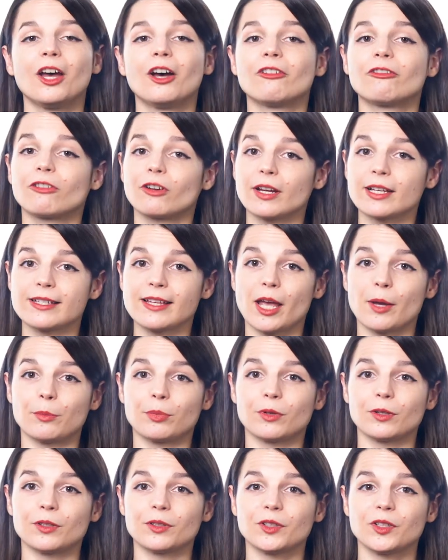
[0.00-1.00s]
For
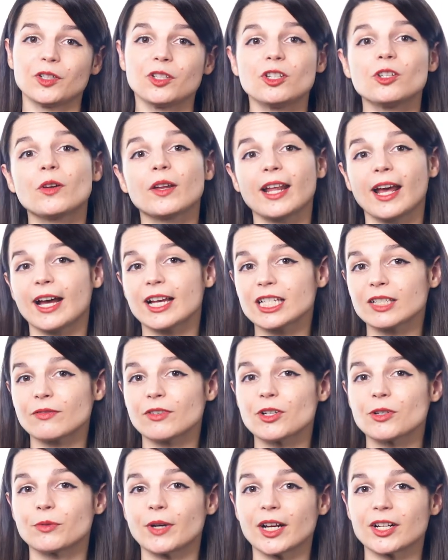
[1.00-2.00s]
example, you can ask
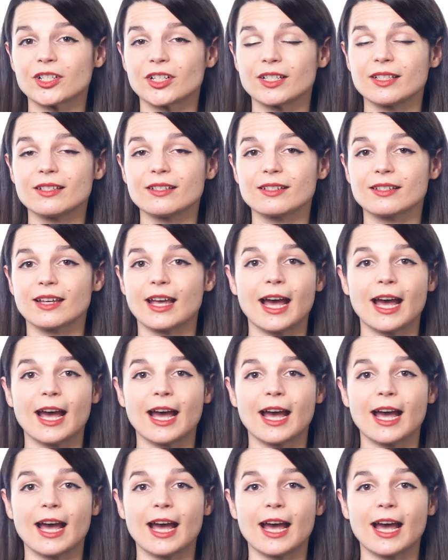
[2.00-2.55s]
for directions,